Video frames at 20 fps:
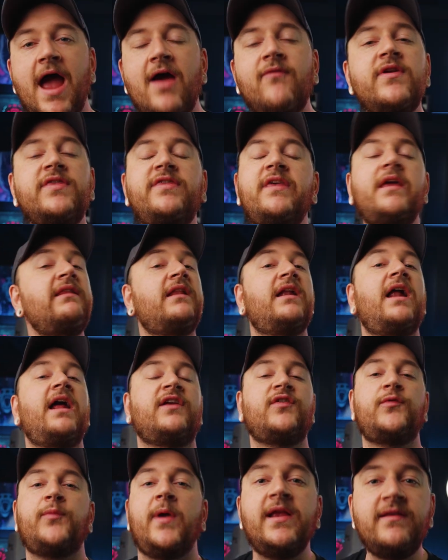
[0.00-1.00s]
Everything that I
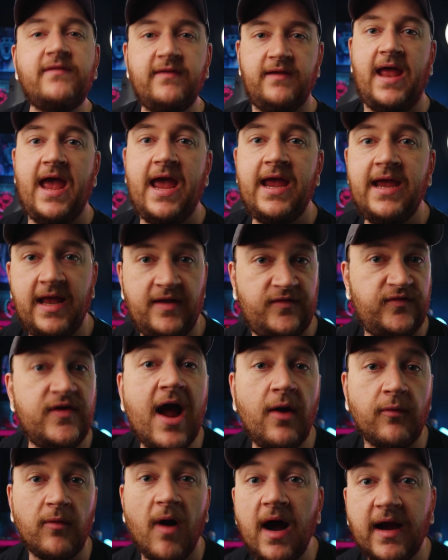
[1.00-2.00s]
explained today, it's
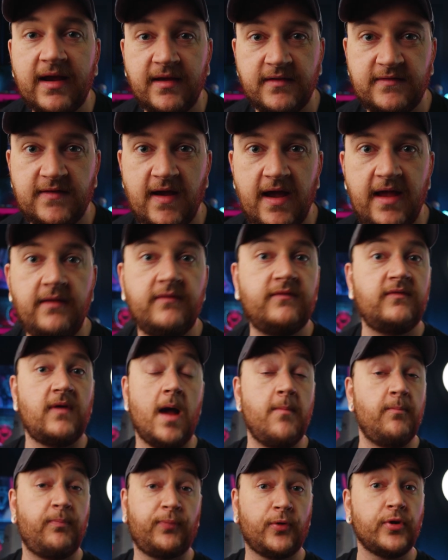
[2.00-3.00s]
not rocket science.
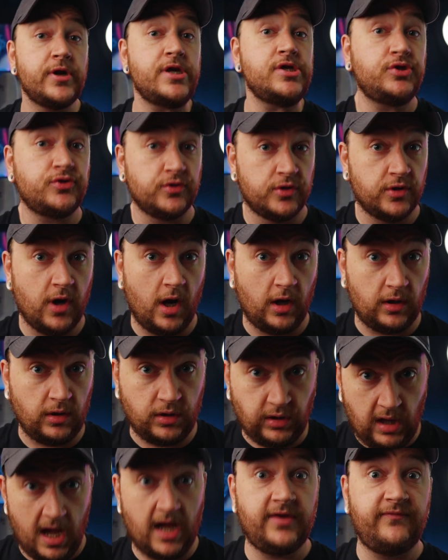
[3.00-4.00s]
I'm pretty sure a
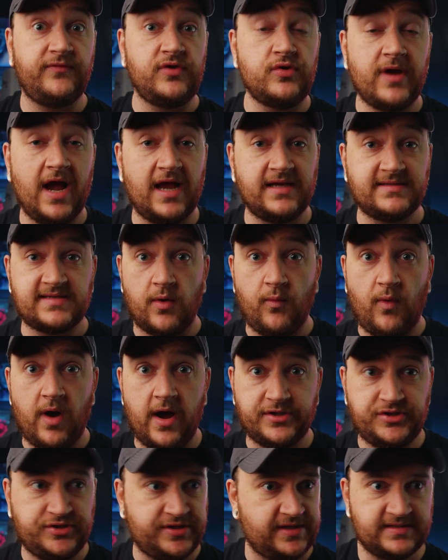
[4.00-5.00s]
lot of you guys that
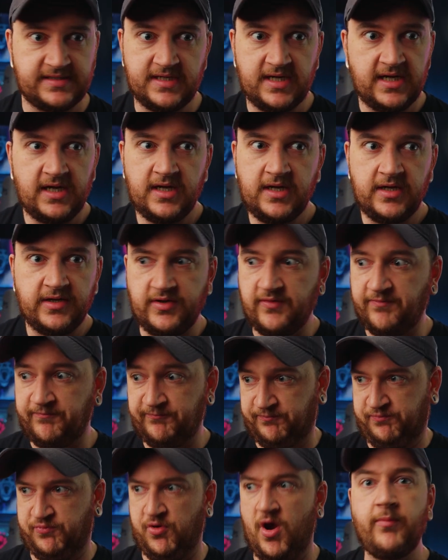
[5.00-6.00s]
watch this, you've
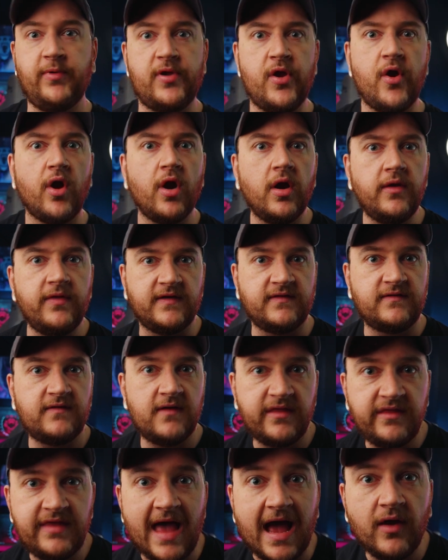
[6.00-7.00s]
probably heard this
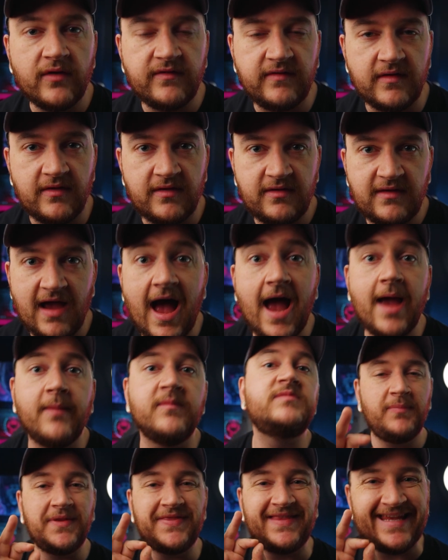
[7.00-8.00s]
1,000
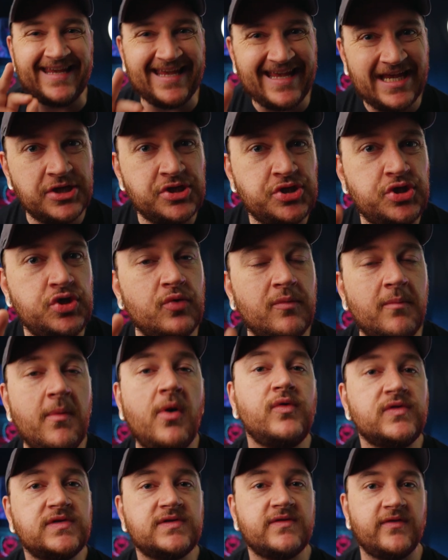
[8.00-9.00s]
times, but the issue
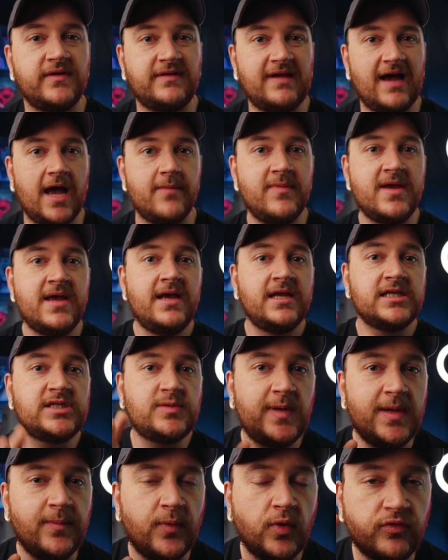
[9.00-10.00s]
most of the time is
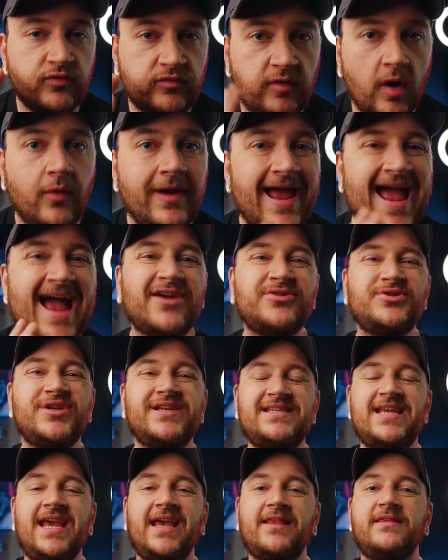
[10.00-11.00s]
people don't
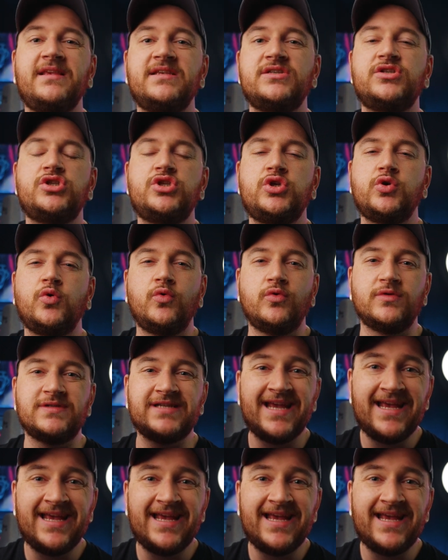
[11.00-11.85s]
actually take these tools